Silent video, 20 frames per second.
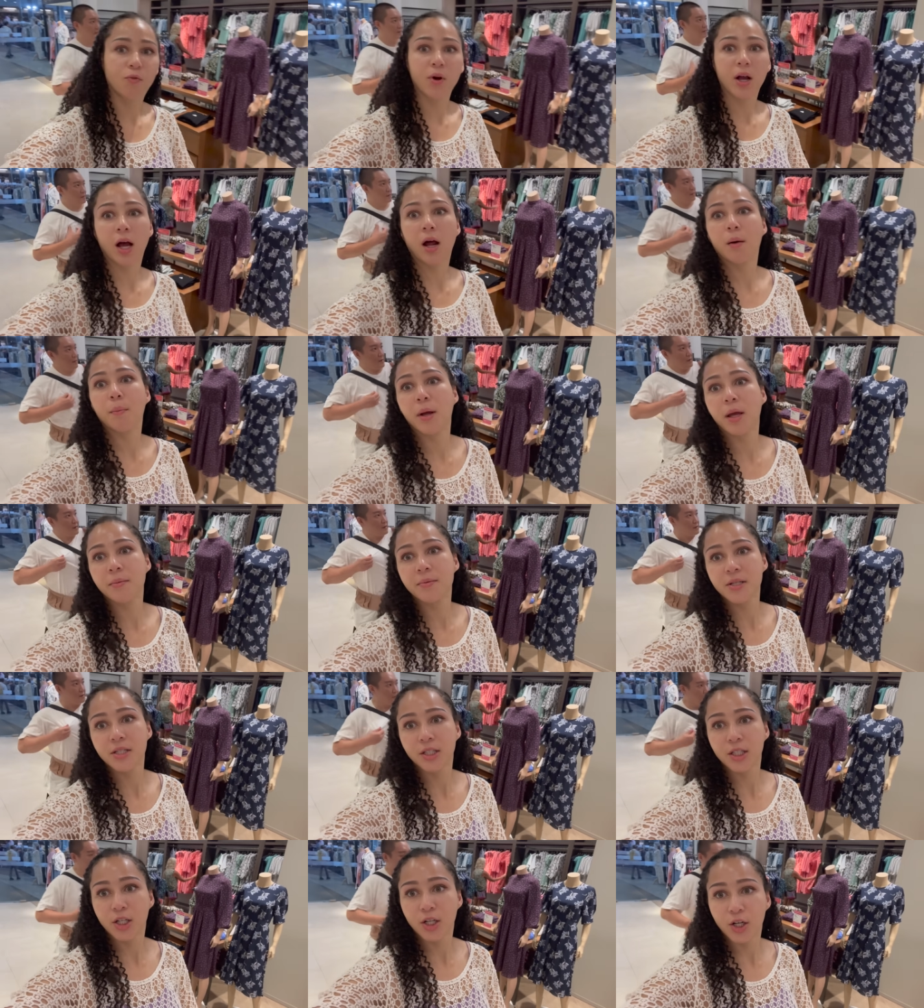We got a
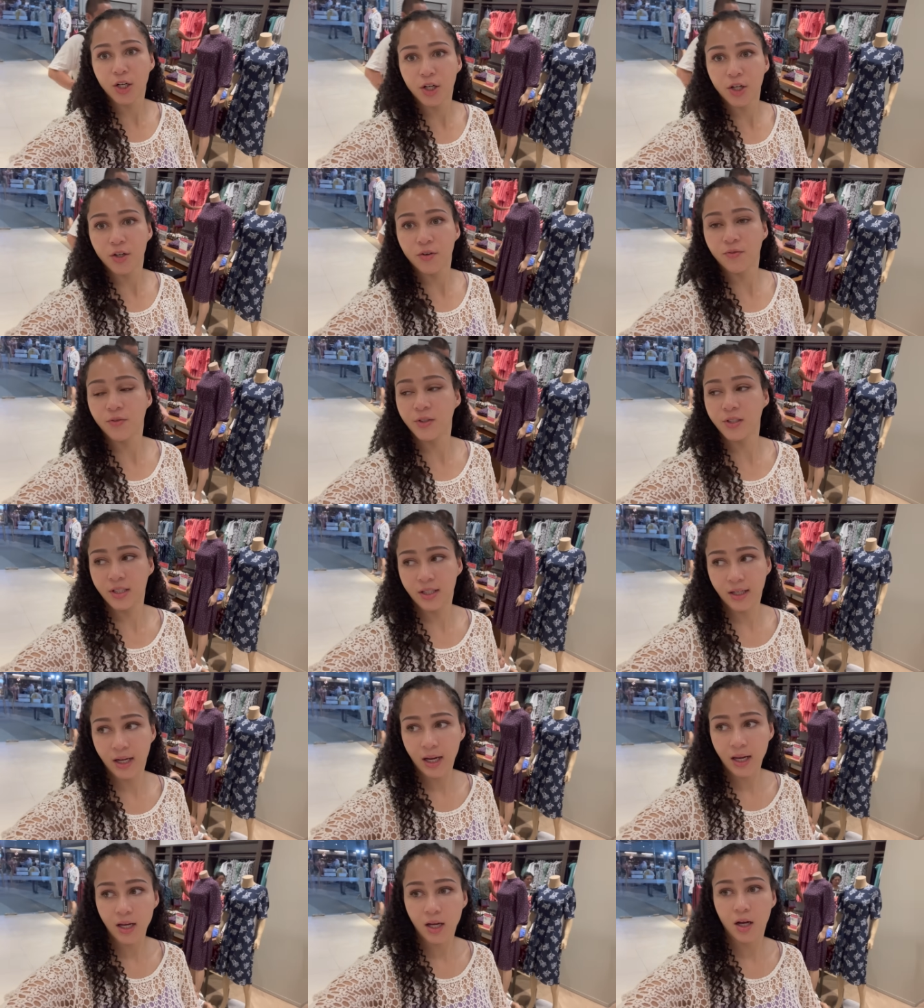babysitter for
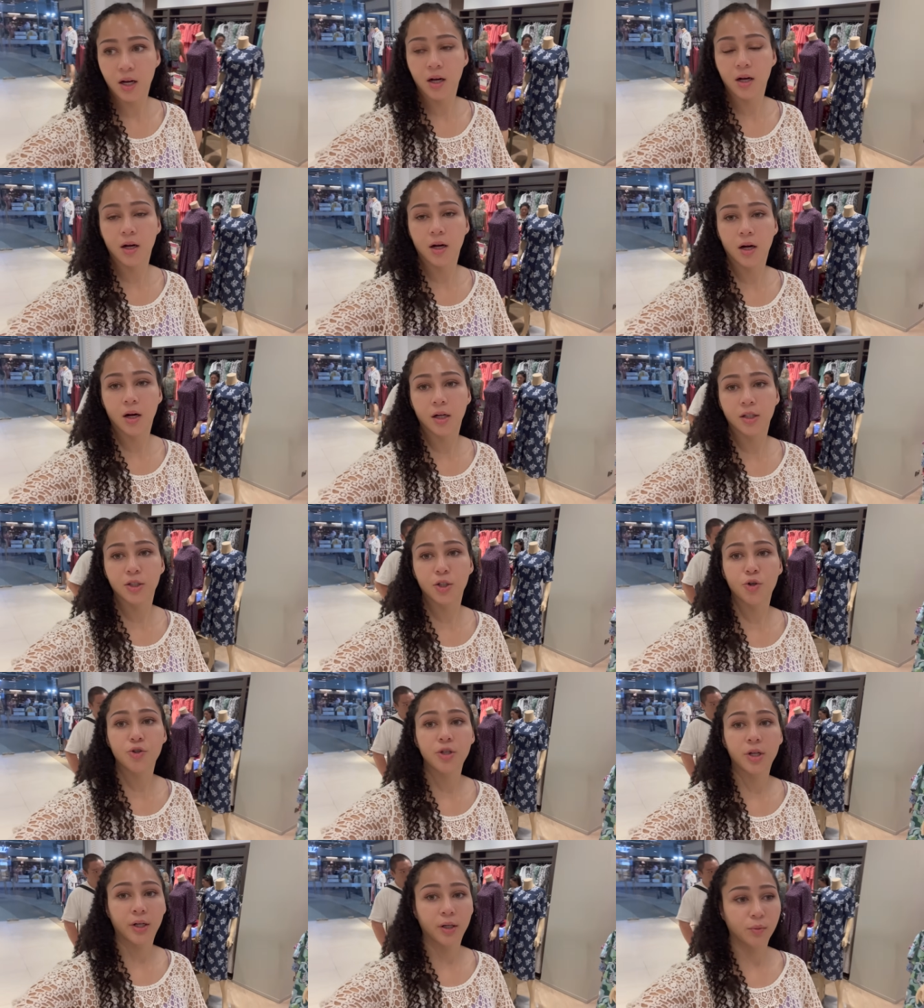tonight. Uh,
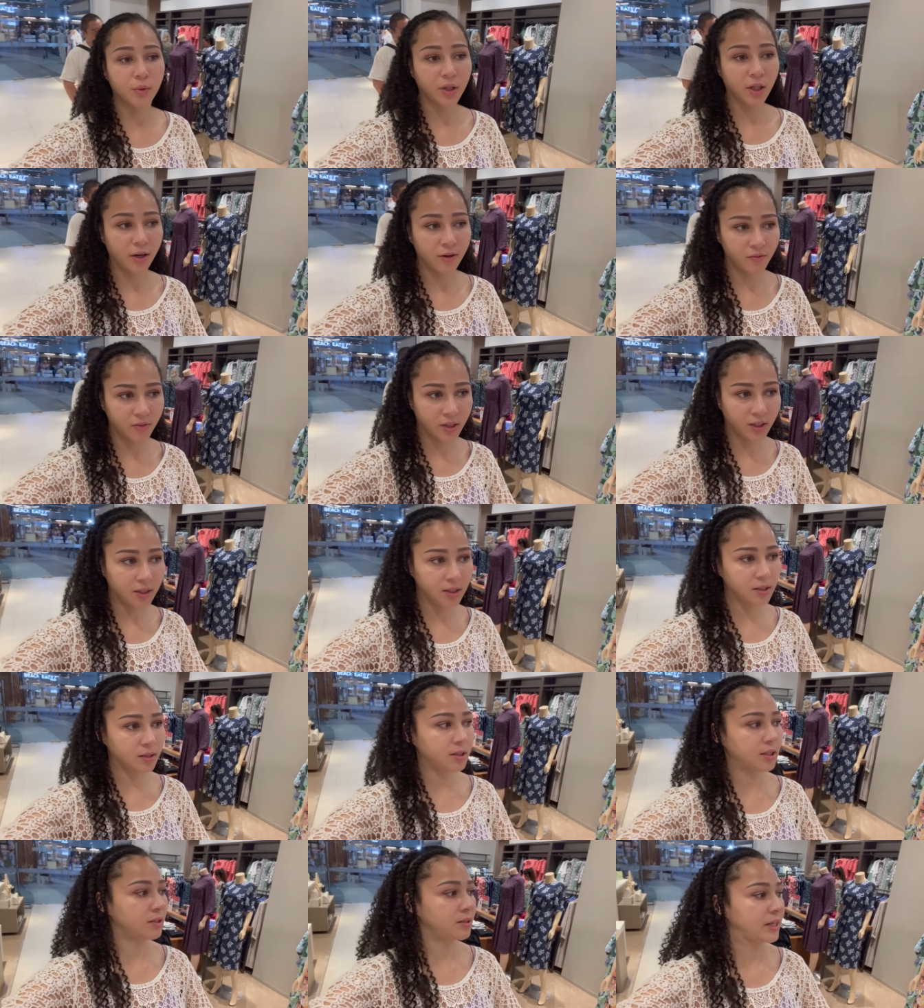associated with our
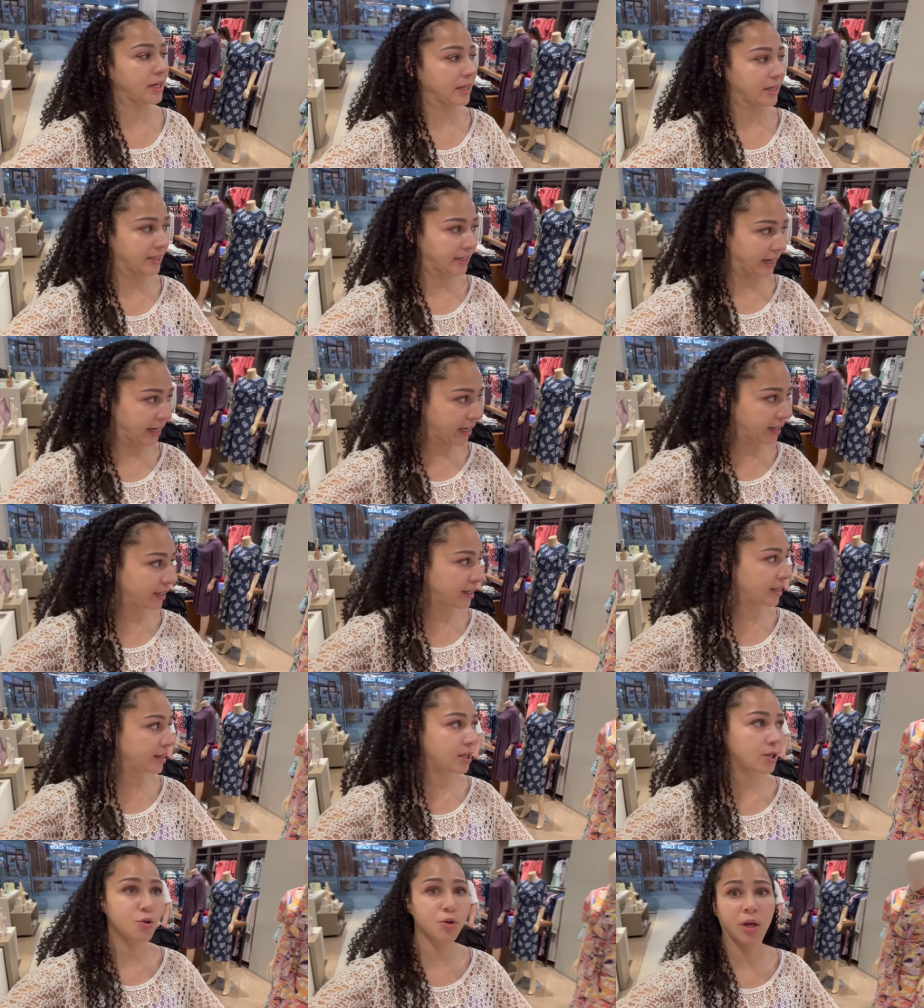villas, there's like a
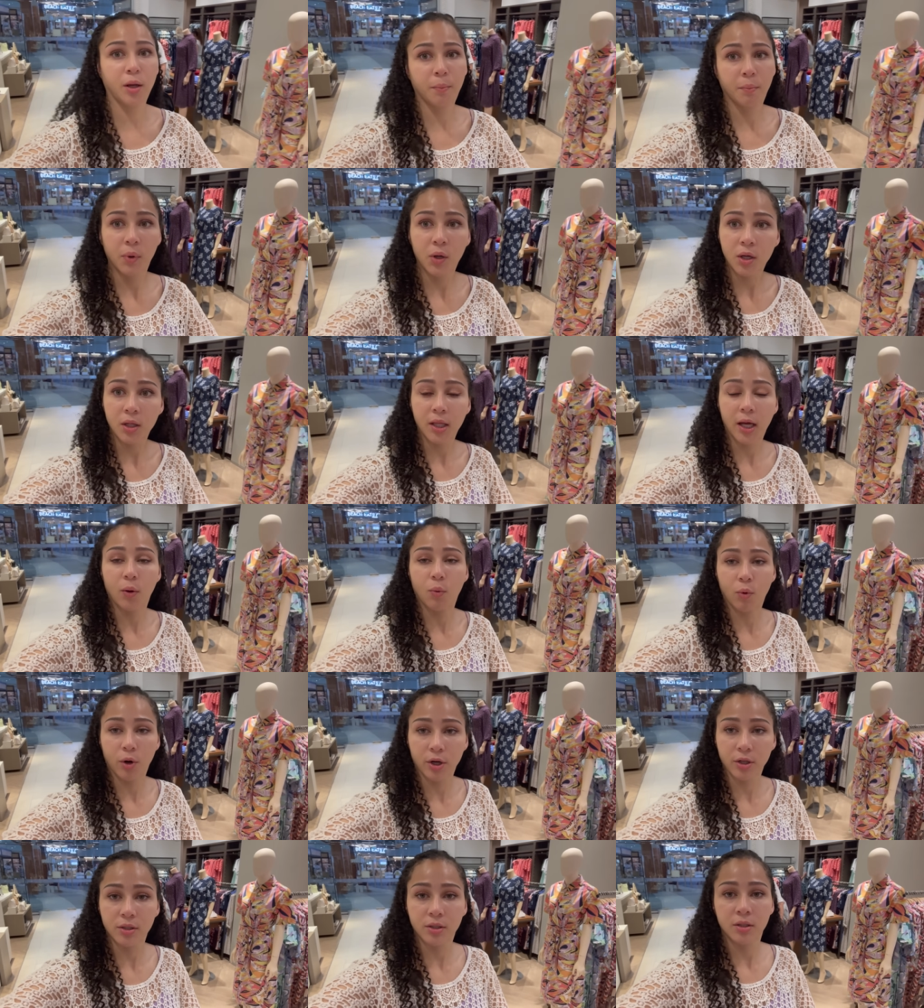nanny that you can book that
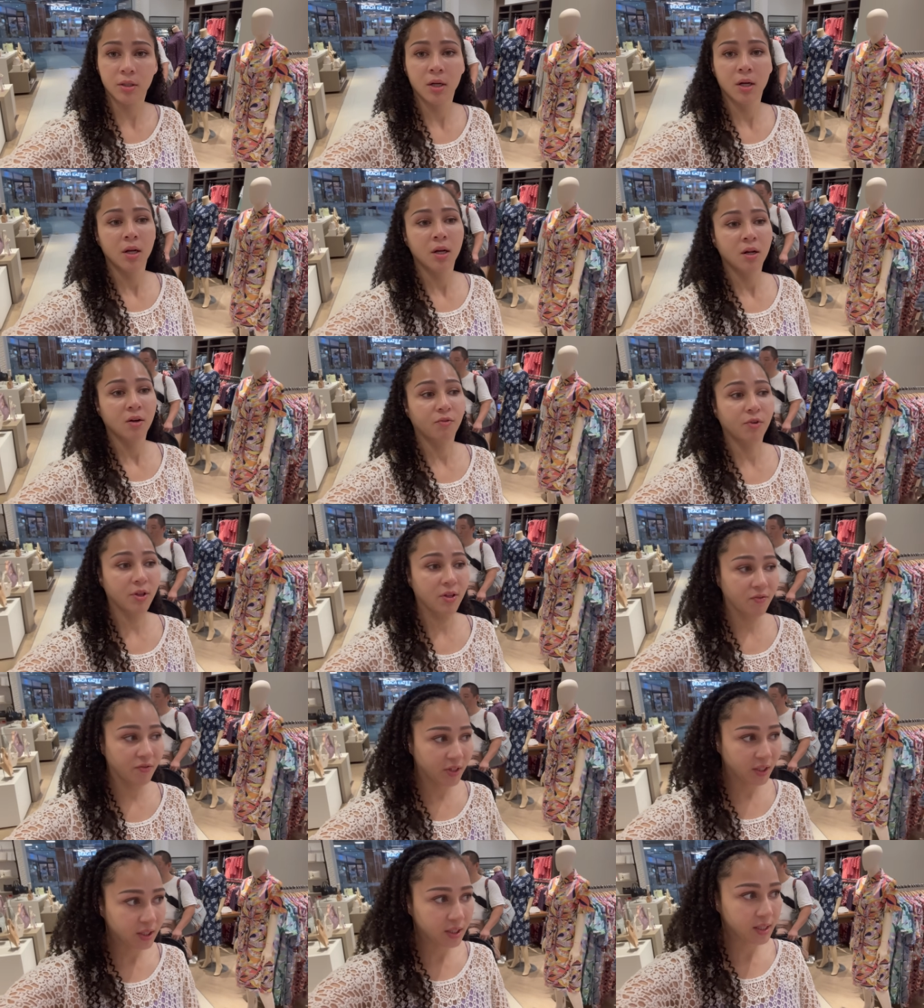works for the
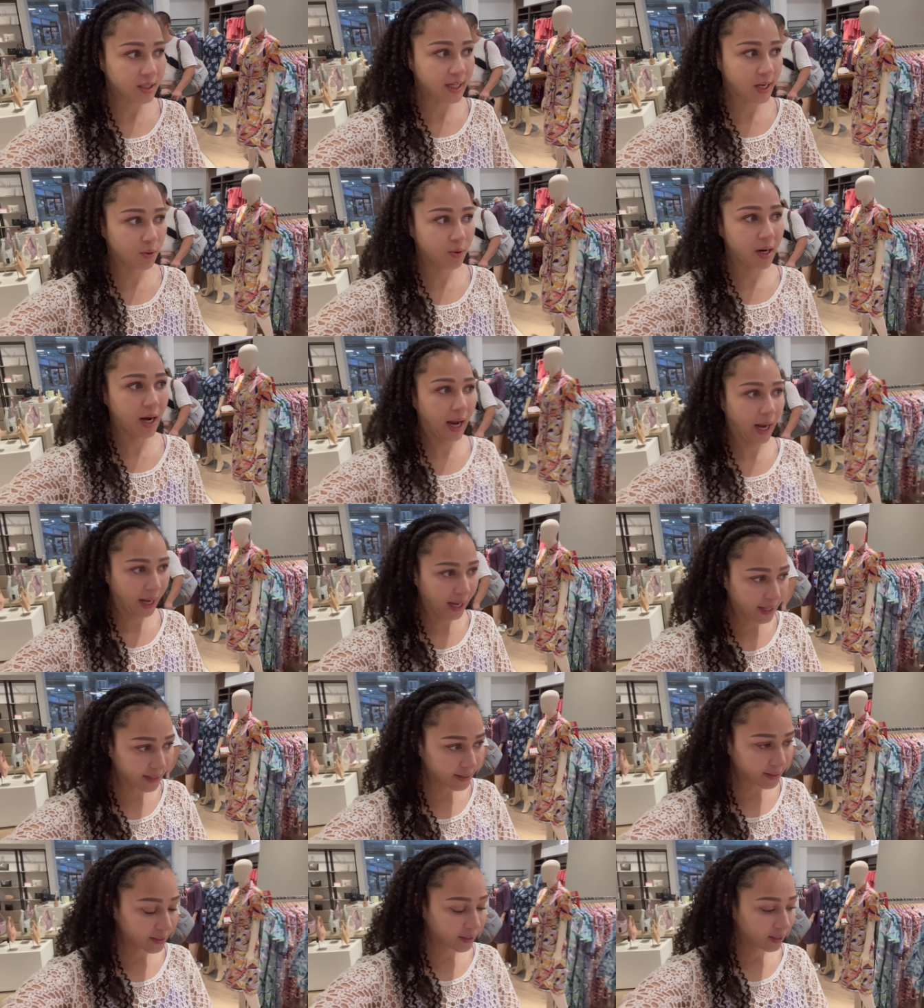villas that we're
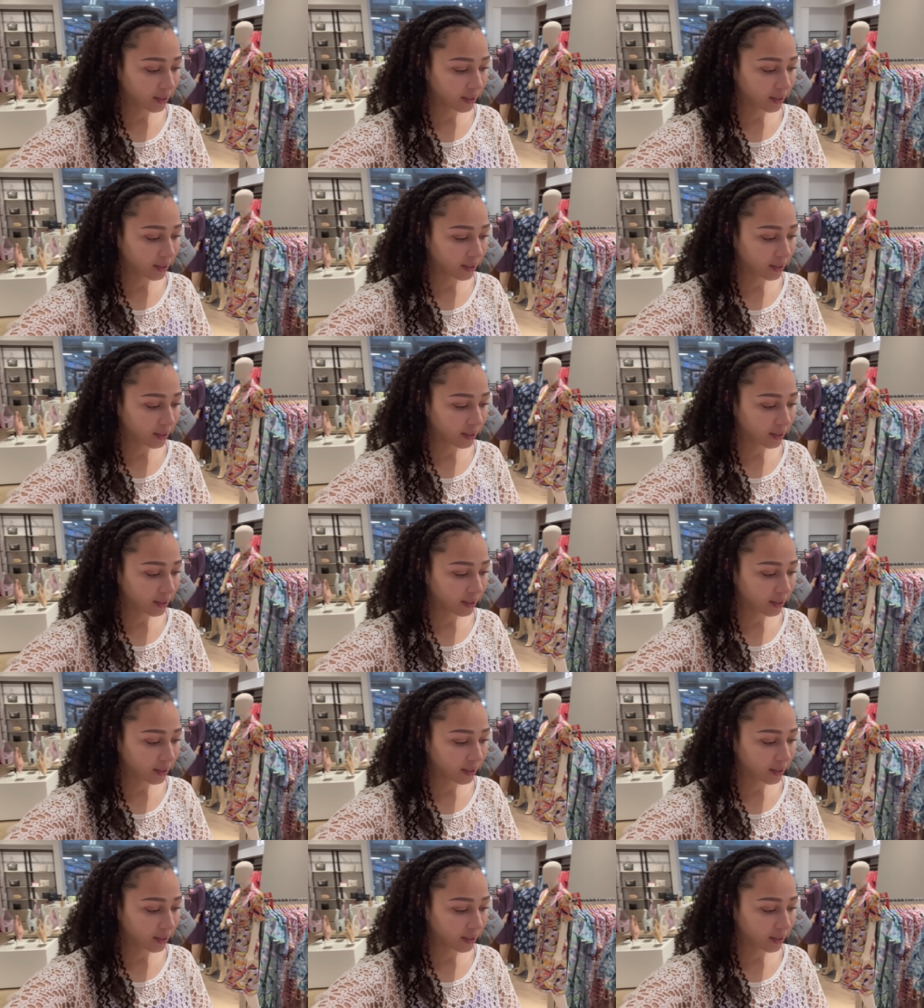at.